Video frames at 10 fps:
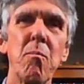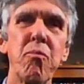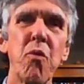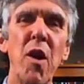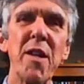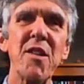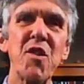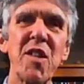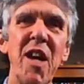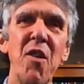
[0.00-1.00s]
brought
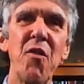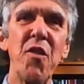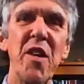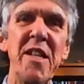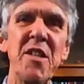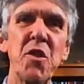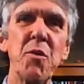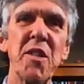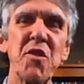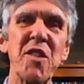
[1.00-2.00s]
itself into
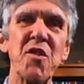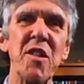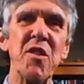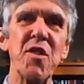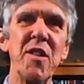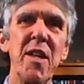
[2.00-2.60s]
existence